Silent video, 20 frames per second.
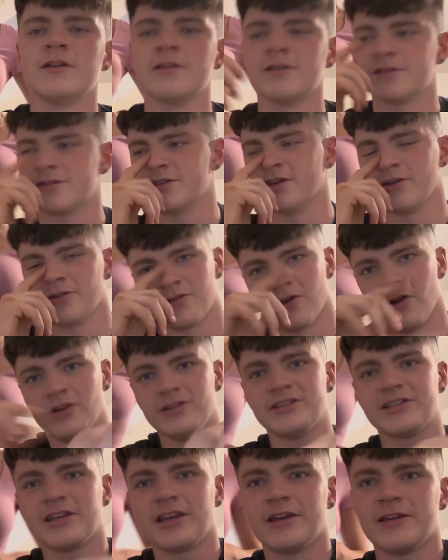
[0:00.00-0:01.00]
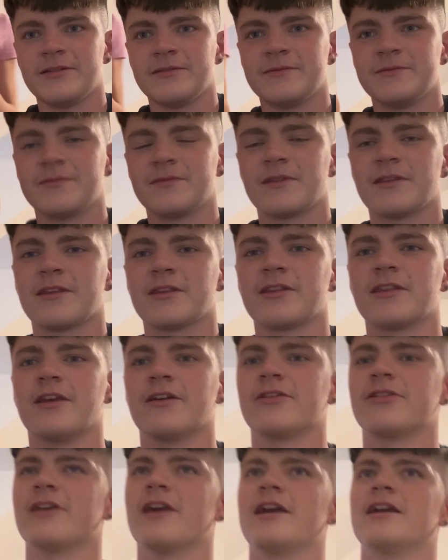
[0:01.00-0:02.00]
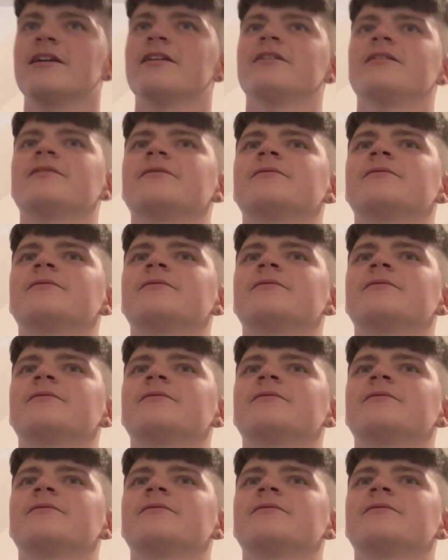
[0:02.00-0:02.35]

So, guys, the thing